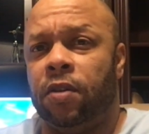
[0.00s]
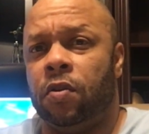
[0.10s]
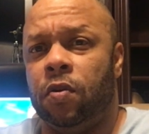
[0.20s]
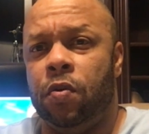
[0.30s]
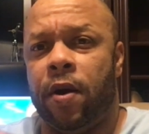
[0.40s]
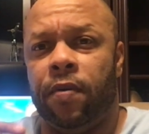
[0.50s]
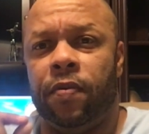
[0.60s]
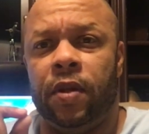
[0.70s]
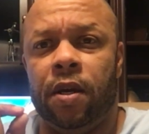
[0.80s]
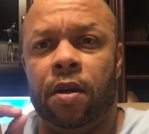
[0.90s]
So you
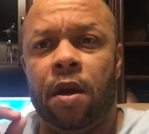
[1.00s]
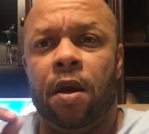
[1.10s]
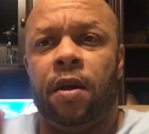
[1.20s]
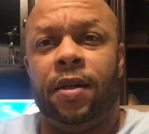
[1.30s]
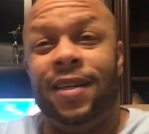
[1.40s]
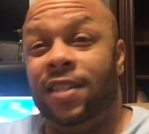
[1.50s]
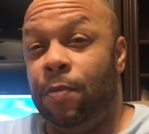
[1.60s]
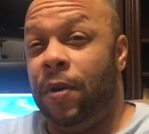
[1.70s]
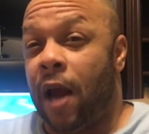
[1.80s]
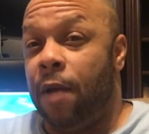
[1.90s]
have the
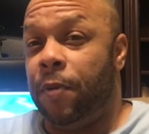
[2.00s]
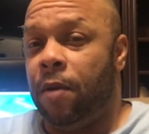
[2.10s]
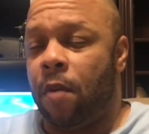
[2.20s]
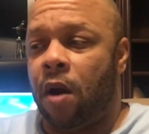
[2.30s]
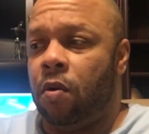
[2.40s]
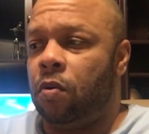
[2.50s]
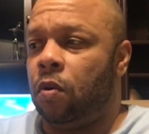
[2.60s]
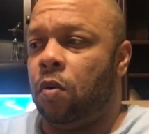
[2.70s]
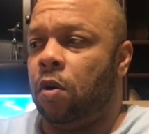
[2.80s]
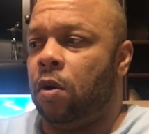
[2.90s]
TCP/IP model,
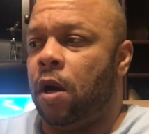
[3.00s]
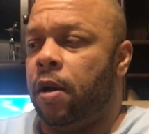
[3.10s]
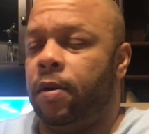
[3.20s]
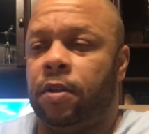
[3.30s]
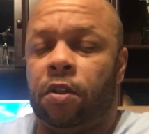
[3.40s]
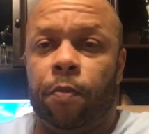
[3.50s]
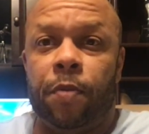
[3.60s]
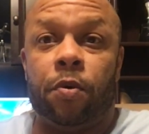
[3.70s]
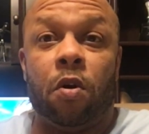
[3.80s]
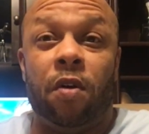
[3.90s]
or some
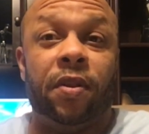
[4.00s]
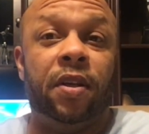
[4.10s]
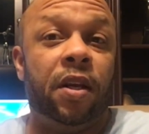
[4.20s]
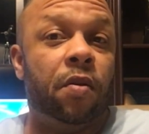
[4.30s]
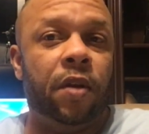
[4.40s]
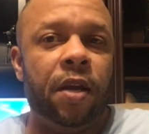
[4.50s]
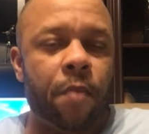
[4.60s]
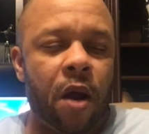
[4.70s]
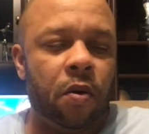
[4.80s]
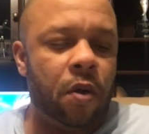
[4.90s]
people call it the DoD
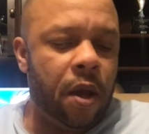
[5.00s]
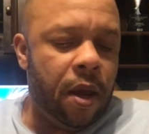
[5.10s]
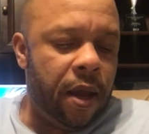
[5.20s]
model,